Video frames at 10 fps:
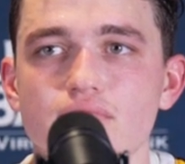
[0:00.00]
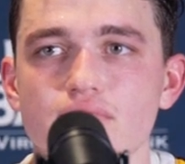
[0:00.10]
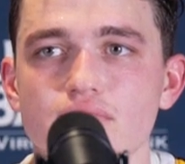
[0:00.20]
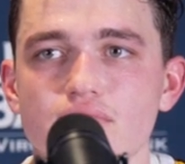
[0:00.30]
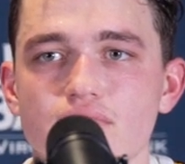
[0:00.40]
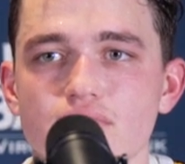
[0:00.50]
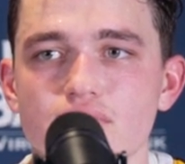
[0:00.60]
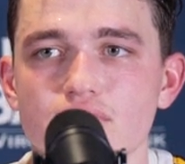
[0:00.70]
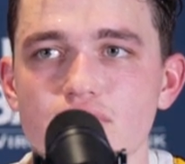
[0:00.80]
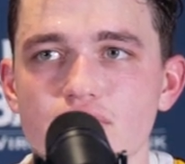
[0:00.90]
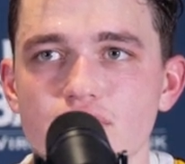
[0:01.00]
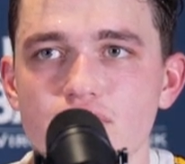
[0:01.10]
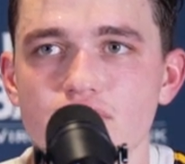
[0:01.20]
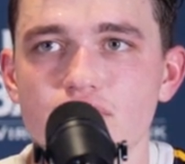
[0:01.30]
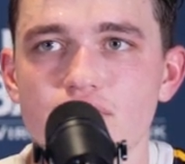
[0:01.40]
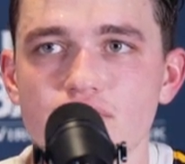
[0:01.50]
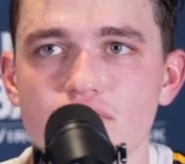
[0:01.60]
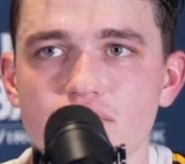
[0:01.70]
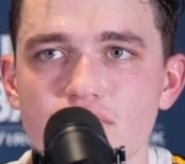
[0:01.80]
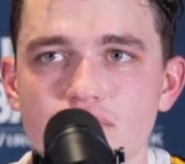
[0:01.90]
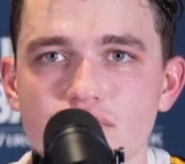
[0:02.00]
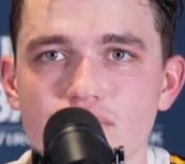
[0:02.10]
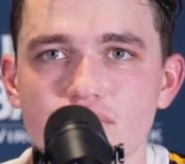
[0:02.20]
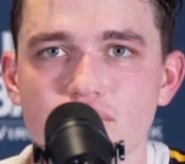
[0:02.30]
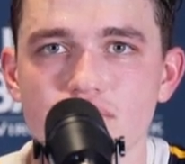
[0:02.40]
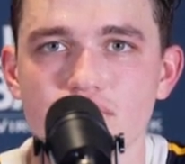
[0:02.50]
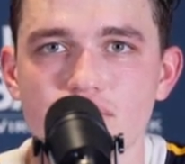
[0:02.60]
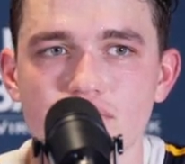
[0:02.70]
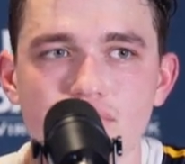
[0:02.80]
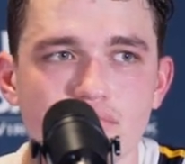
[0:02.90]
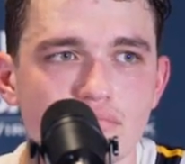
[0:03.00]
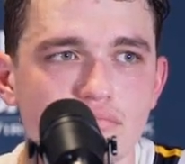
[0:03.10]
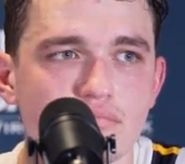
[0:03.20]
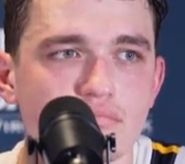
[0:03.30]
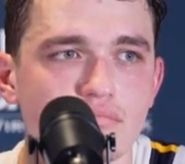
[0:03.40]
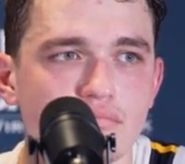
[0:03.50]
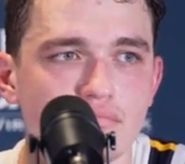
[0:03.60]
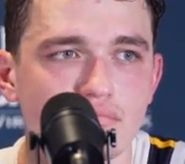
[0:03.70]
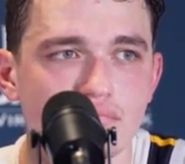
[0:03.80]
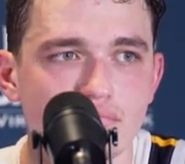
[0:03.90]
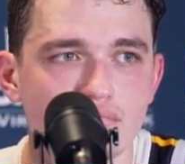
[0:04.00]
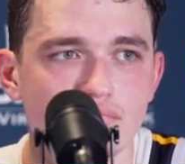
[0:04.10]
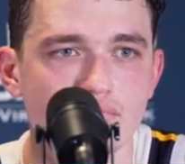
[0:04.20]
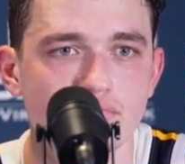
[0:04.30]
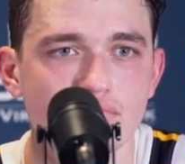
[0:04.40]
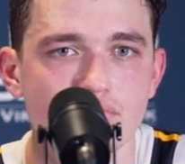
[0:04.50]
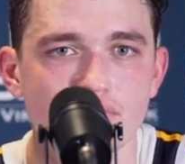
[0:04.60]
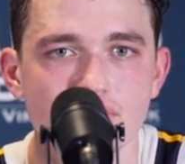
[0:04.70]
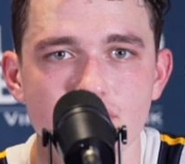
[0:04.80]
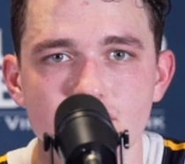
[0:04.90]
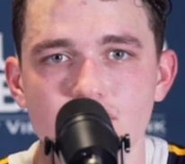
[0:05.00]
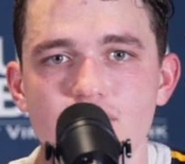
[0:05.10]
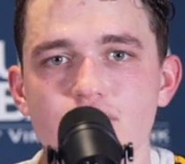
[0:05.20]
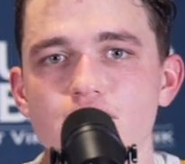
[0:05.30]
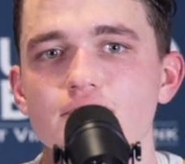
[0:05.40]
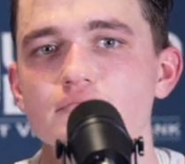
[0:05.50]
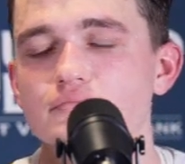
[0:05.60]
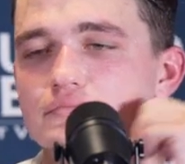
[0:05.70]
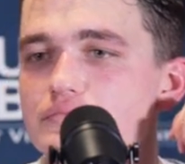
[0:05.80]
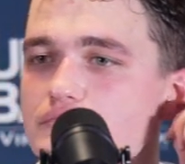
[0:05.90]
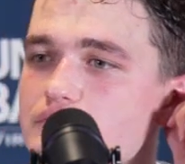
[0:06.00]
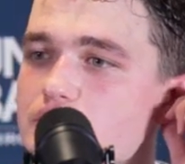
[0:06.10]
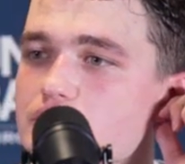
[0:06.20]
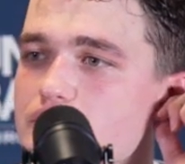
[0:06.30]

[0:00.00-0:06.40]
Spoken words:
This person isn't speaking.